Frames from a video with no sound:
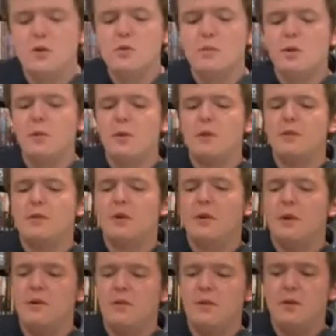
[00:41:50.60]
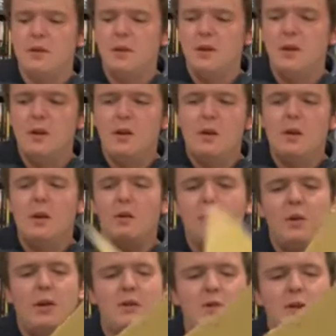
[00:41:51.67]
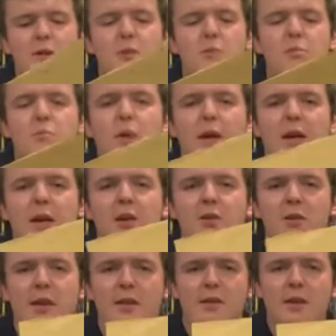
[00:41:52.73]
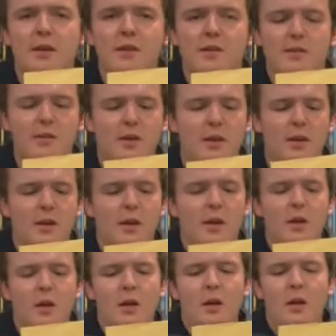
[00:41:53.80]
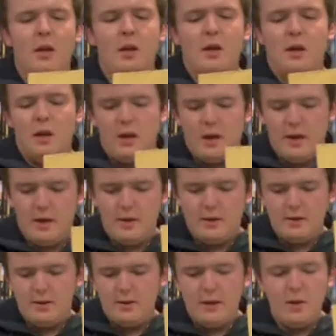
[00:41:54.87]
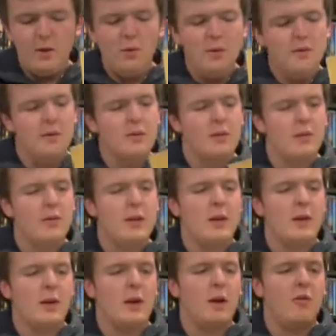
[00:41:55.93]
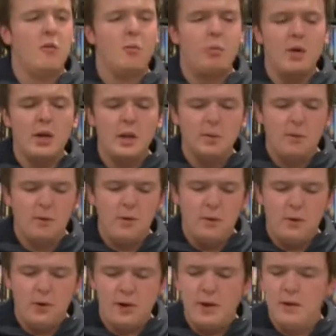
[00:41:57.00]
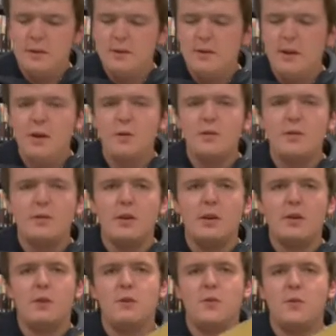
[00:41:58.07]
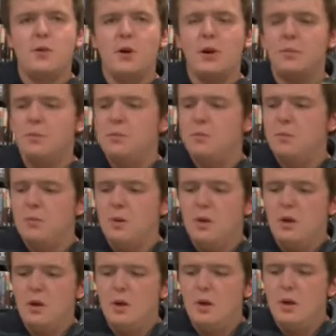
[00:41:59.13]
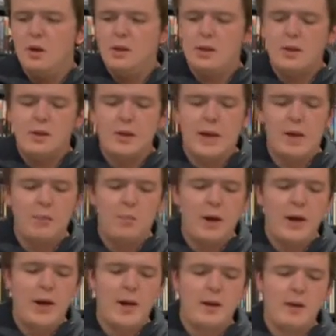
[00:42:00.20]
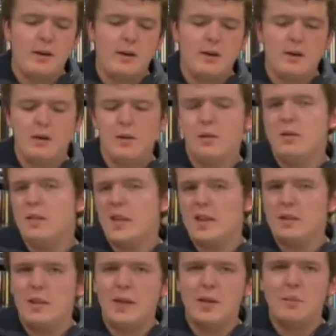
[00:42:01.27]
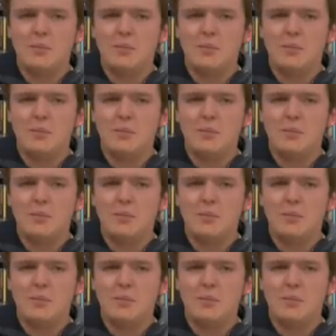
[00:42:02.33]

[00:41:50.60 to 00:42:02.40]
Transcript: remember what it's called, but it's just beige like this. And it sounds like, I've played it before, and it sounds like it's from the Get Back, like Let It